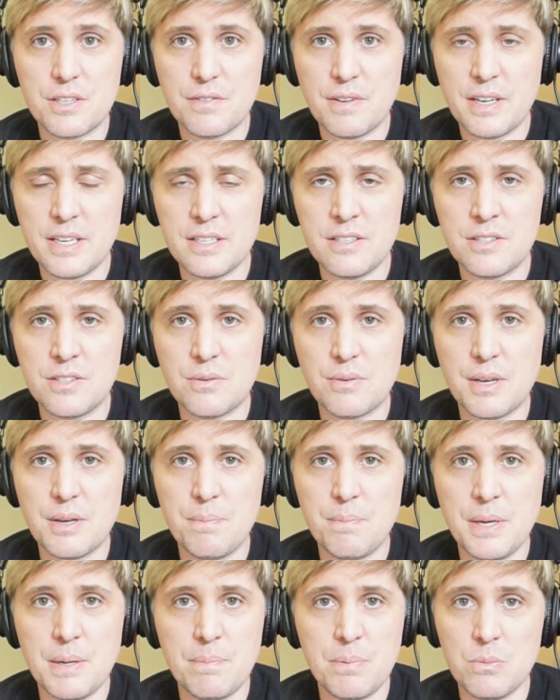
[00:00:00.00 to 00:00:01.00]
of history,
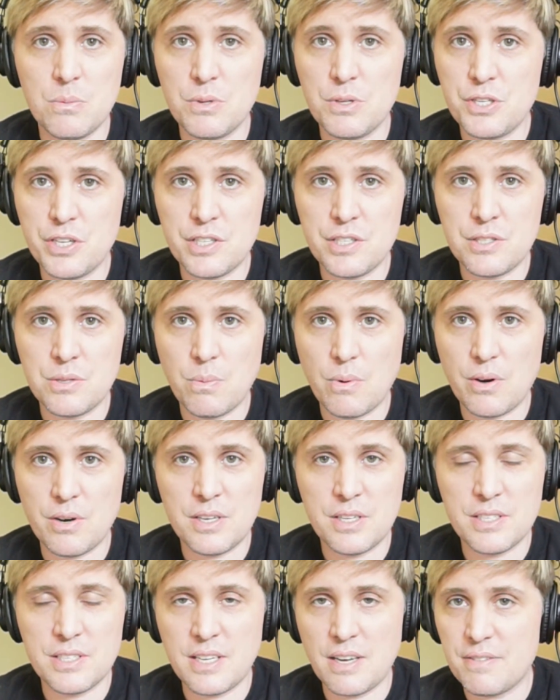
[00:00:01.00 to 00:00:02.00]
people would just
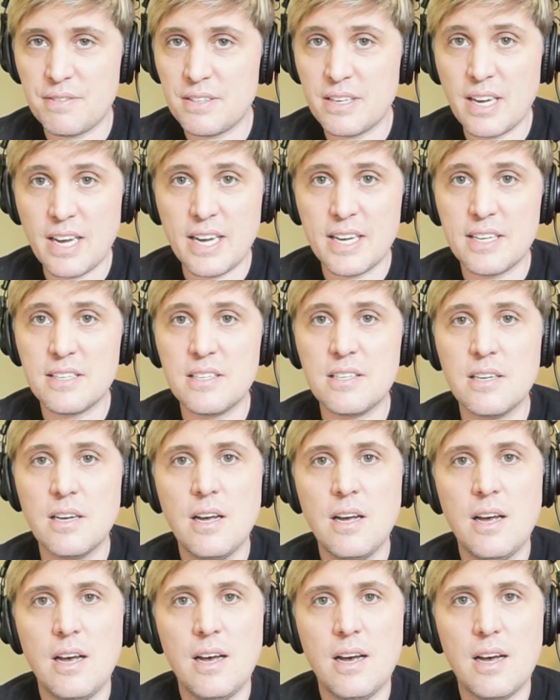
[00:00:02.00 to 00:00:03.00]
work 7 days
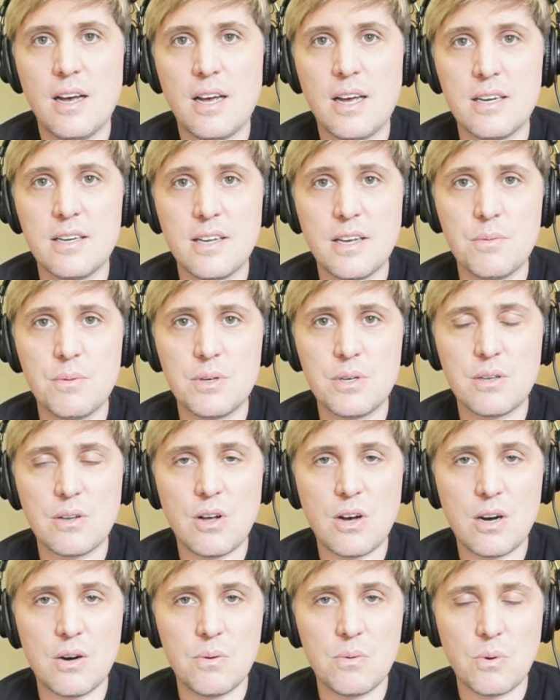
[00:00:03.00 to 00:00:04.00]
and they would
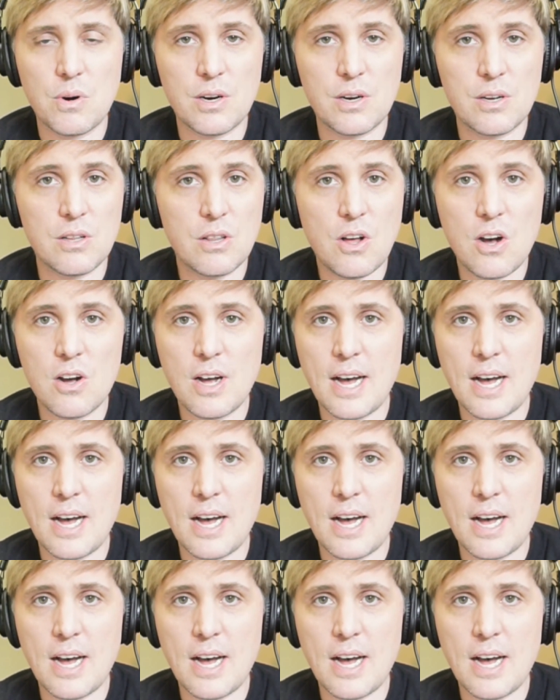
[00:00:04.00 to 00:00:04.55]
work long